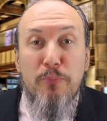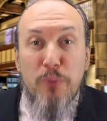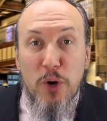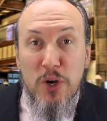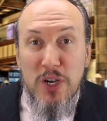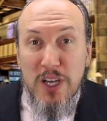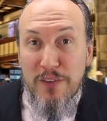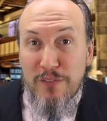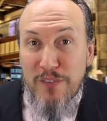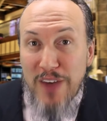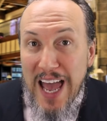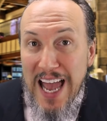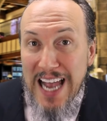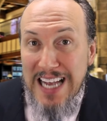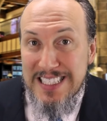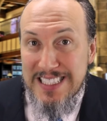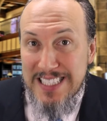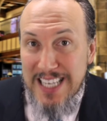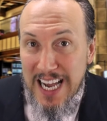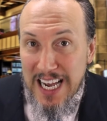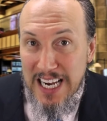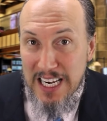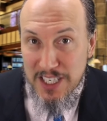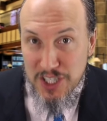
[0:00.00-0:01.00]
book of Acts
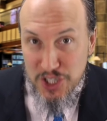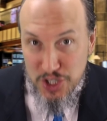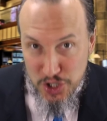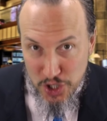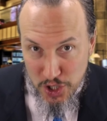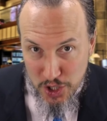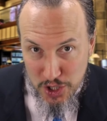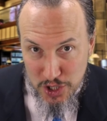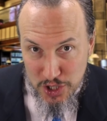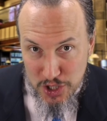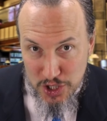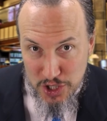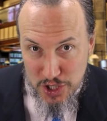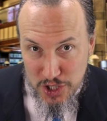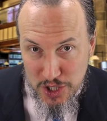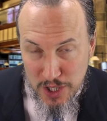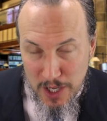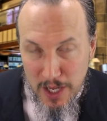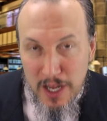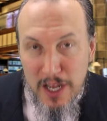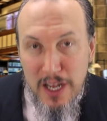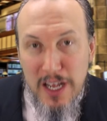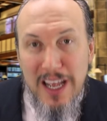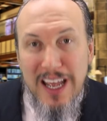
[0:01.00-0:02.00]
kind of church,
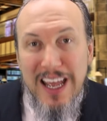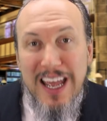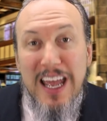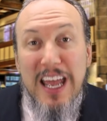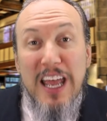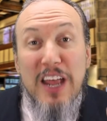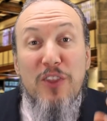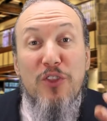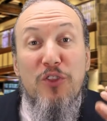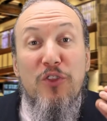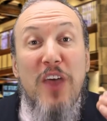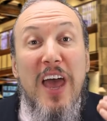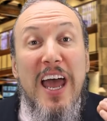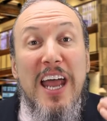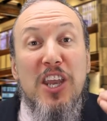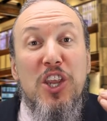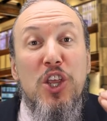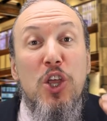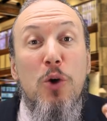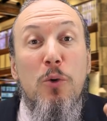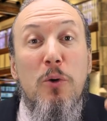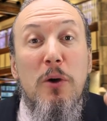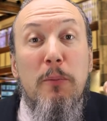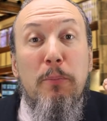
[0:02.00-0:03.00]
then
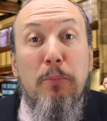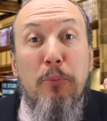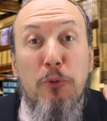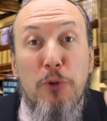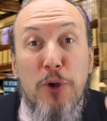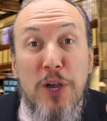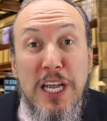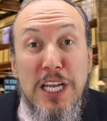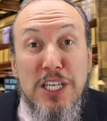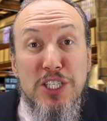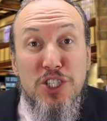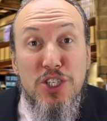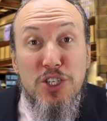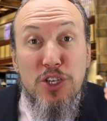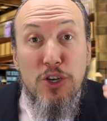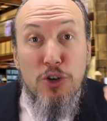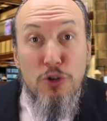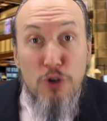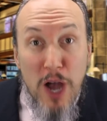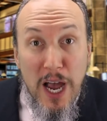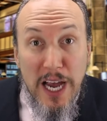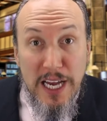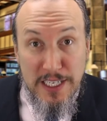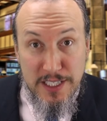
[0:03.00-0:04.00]
you would preach
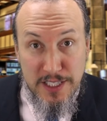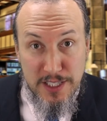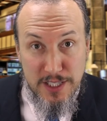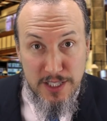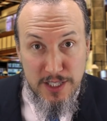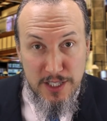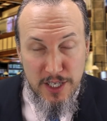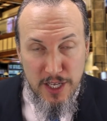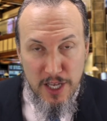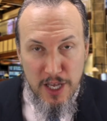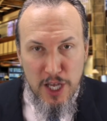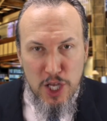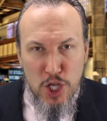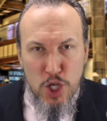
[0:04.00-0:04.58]
Christ.